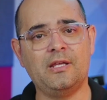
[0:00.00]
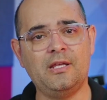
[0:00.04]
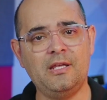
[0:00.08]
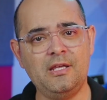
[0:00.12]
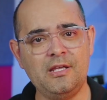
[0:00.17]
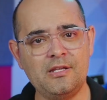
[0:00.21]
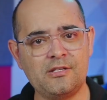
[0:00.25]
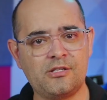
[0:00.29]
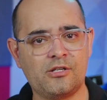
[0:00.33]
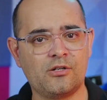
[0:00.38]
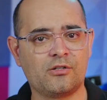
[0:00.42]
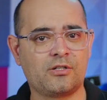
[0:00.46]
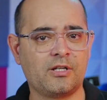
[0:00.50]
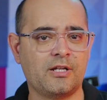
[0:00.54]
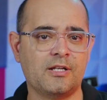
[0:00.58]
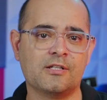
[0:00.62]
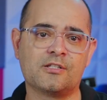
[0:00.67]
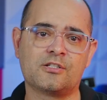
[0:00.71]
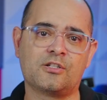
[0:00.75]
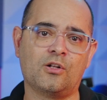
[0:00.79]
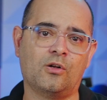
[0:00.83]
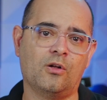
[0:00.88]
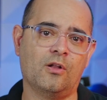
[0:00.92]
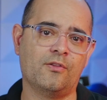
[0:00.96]
are easier to
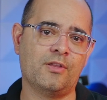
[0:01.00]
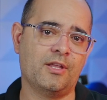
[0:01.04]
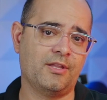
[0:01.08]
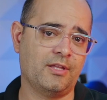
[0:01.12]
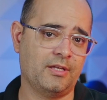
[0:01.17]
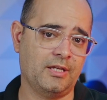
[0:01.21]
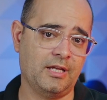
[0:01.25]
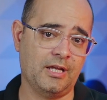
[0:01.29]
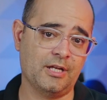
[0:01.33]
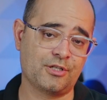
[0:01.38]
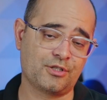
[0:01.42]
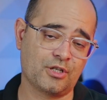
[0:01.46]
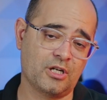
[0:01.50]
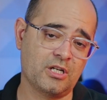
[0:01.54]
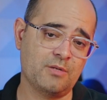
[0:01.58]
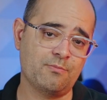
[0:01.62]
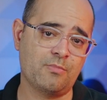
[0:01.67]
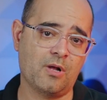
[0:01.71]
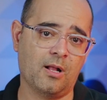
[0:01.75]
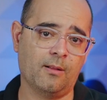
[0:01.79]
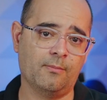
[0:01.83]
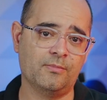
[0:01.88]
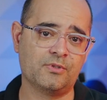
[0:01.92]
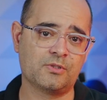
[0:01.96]
install than the
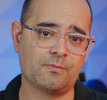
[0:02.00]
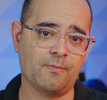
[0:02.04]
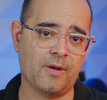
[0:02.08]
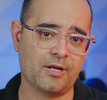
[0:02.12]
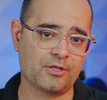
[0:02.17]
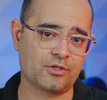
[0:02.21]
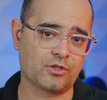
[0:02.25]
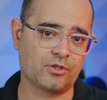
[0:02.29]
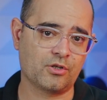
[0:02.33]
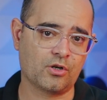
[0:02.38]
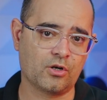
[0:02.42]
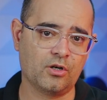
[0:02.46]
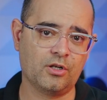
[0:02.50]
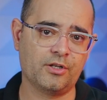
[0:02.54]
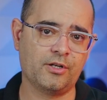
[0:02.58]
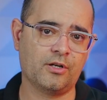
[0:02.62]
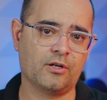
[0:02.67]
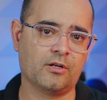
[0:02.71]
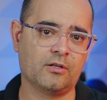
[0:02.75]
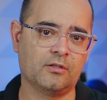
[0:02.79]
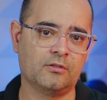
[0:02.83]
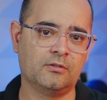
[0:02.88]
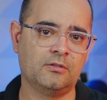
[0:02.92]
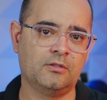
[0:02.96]
HID bulbs mentioned
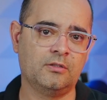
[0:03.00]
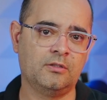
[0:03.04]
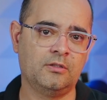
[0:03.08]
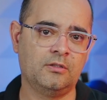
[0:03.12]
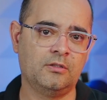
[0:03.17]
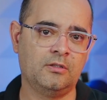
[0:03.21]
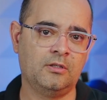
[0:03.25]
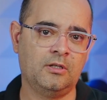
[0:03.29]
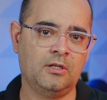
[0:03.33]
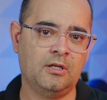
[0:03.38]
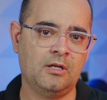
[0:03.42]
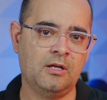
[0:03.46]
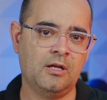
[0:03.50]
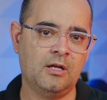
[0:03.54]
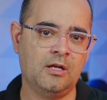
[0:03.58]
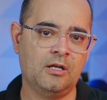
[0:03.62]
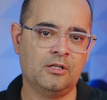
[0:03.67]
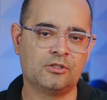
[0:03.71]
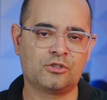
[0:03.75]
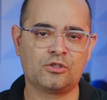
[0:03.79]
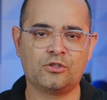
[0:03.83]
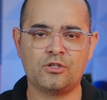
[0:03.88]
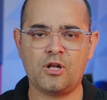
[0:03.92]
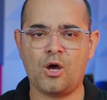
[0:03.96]
earlier.
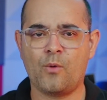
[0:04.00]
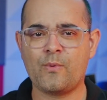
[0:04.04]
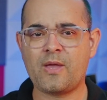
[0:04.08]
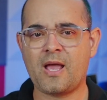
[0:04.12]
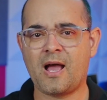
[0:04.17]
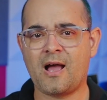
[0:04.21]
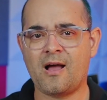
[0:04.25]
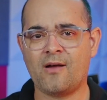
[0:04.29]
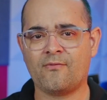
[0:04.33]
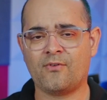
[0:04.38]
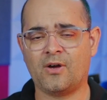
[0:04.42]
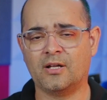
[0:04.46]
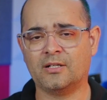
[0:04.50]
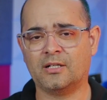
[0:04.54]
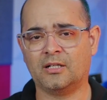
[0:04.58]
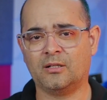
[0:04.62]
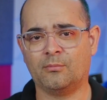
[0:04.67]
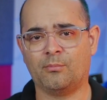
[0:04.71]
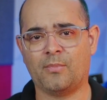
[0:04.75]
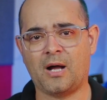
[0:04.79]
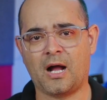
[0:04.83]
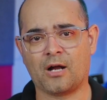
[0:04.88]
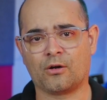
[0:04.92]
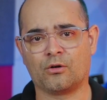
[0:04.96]
So now we have a
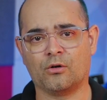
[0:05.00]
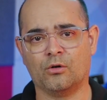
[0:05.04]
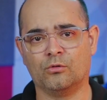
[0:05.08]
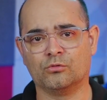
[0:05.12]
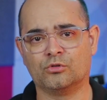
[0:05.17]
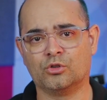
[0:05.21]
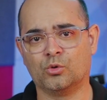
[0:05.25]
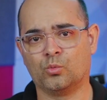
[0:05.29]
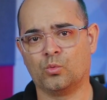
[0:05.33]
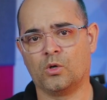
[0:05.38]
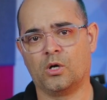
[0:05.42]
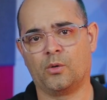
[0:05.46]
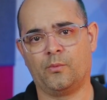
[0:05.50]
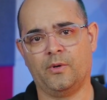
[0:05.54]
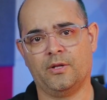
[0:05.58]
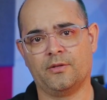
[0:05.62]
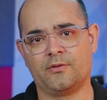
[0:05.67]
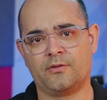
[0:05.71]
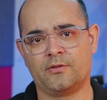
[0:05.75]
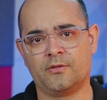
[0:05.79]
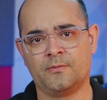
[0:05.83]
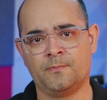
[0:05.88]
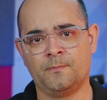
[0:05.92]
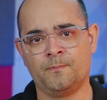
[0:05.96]
little background to work
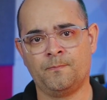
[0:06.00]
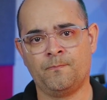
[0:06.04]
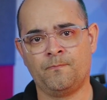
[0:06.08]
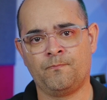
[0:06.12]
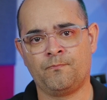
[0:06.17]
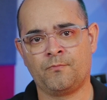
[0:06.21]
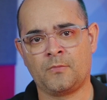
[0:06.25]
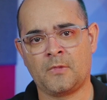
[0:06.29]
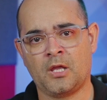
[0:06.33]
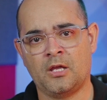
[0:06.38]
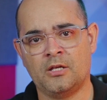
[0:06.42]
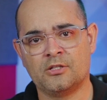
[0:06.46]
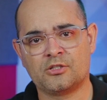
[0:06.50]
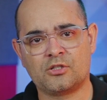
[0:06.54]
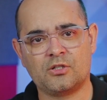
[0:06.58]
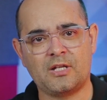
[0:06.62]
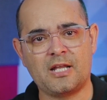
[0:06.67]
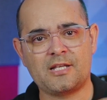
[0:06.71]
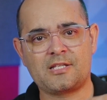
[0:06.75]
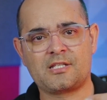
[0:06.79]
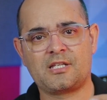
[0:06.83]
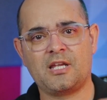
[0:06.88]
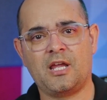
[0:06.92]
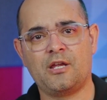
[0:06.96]
with.
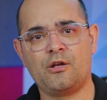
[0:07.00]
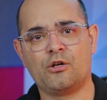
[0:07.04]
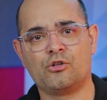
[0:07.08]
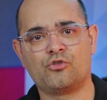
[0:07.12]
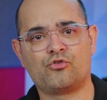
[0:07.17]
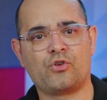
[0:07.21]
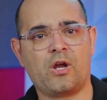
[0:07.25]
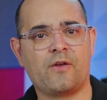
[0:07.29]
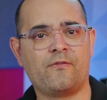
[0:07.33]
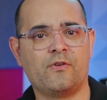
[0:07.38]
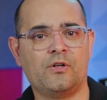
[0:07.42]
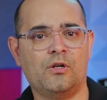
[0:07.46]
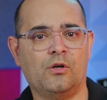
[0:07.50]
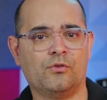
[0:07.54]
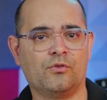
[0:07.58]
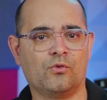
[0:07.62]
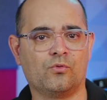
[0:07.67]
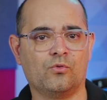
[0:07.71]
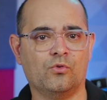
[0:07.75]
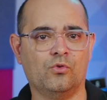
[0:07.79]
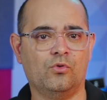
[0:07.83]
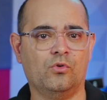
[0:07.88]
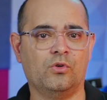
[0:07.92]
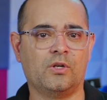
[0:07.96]
So let's say you're driving
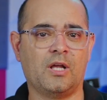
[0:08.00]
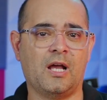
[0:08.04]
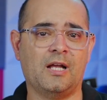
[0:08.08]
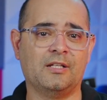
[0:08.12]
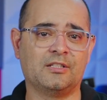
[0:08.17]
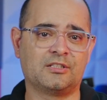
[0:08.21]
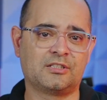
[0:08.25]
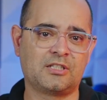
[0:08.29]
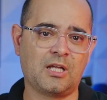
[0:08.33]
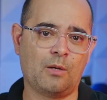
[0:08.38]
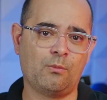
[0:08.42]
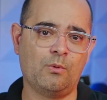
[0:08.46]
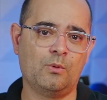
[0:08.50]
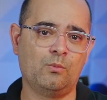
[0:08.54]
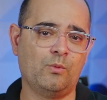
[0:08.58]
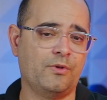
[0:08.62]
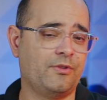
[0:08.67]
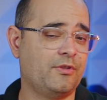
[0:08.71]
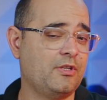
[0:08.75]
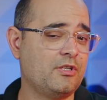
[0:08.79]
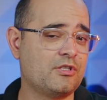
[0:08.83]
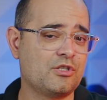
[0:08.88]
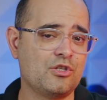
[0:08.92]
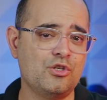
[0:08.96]
on the road and someone with